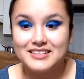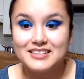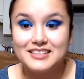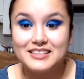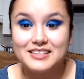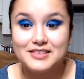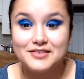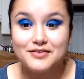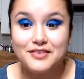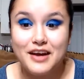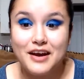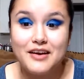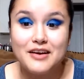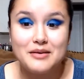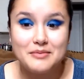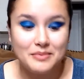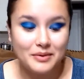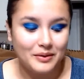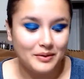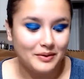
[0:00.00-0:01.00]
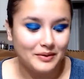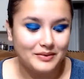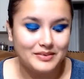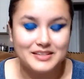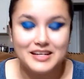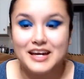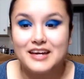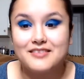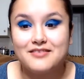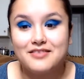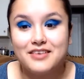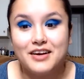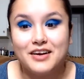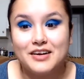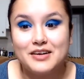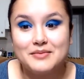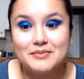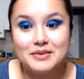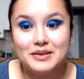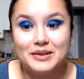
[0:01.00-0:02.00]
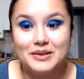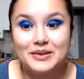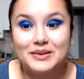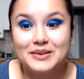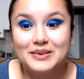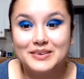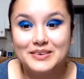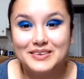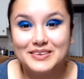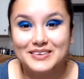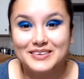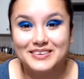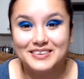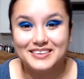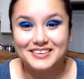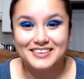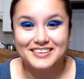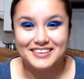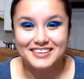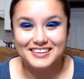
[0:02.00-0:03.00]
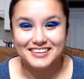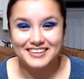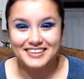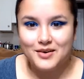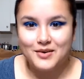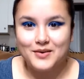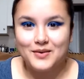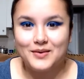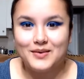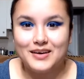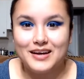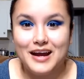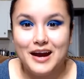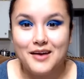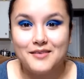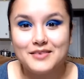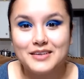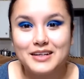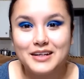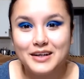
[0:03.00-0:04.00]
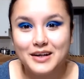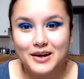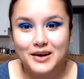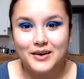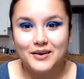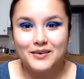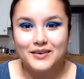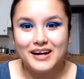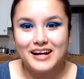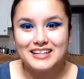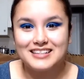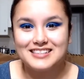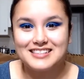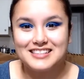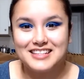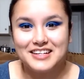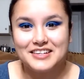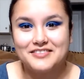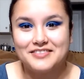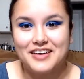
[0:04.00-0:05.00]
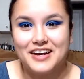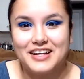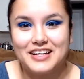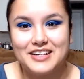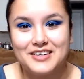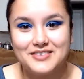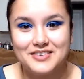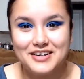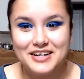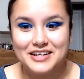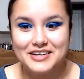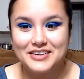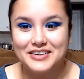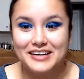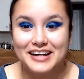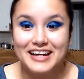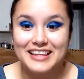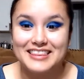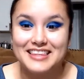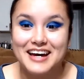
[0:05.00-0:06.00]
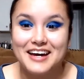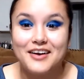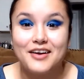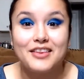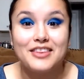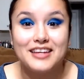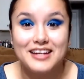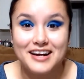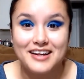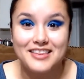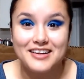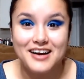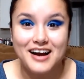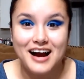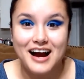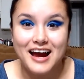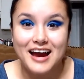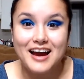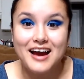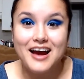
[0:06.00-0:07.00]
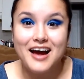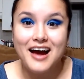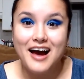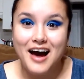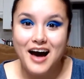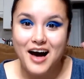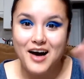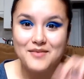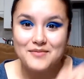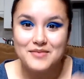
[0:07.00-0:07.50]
is very bold and very blue. So now I'm gonna go and see if I can recreate that on the other eye. I'll be